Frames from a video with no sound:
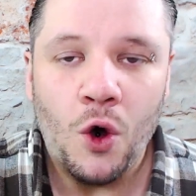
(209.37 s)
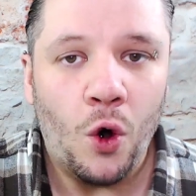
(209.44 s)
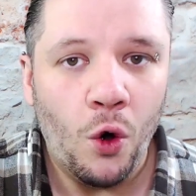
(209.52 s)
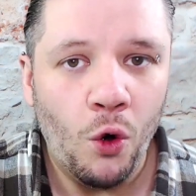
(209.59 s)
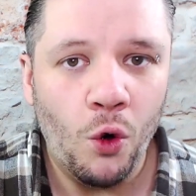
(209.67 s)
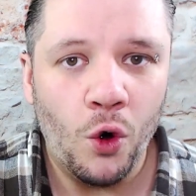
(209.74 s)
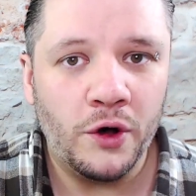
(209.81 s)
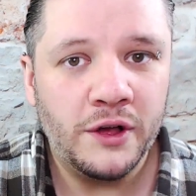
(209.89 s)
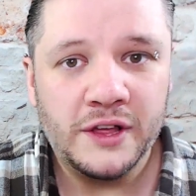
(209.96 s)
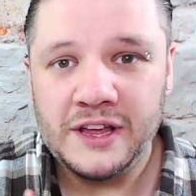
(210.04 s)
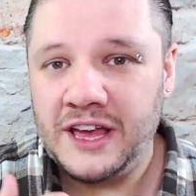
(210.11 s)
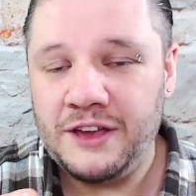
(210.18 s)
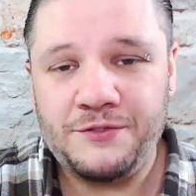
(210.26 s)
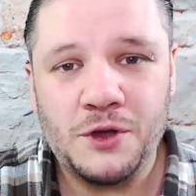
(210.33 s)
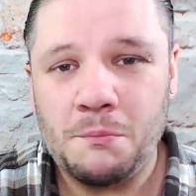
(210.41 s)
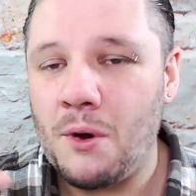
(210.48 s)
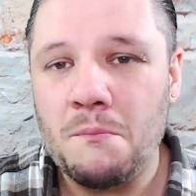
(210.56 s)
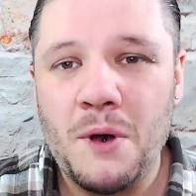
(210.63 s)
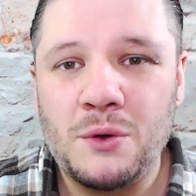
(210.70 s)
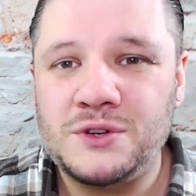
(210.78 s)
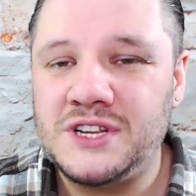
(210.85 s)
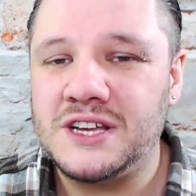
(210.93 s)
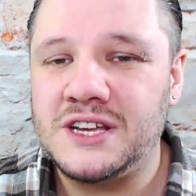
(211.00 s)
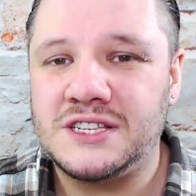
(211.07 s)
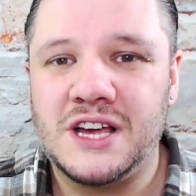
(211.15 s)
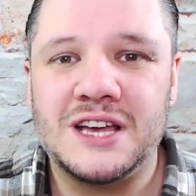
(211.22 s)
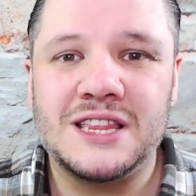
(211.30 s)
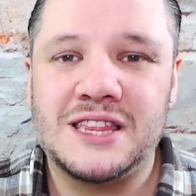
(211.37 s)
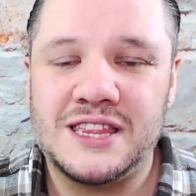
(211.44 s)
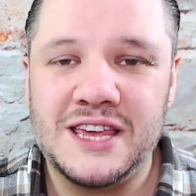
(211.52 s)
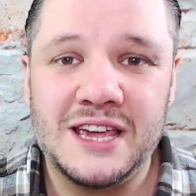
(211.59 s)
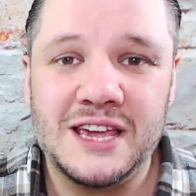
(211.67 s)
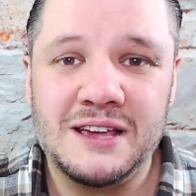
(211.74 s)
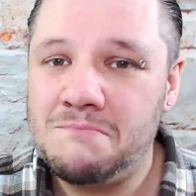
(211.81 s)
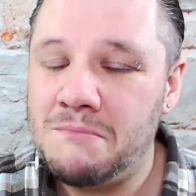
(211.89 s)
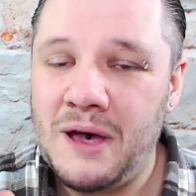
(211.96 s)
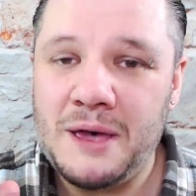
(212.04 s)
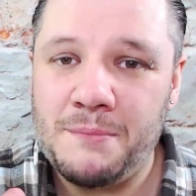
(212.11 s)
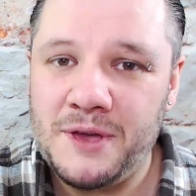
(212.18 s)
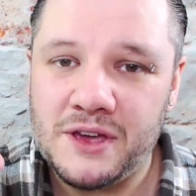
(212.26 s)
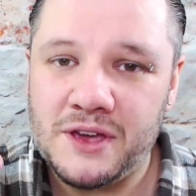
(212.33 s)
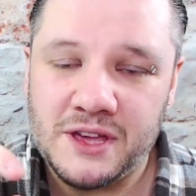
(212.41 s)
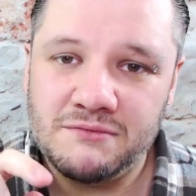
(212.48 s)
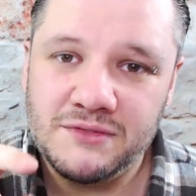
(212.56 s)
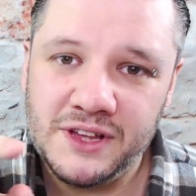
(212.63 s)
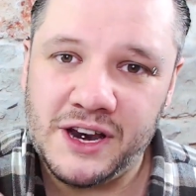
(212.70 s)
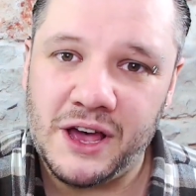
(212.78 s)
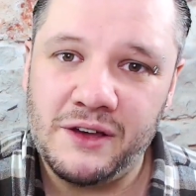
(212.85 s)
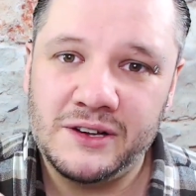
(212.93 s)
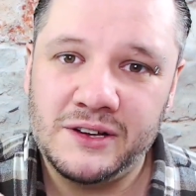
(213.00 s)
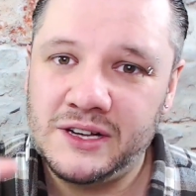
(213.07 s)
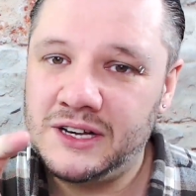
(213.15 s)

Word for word: or if you're promoting a certain thing, maybe you can, you know,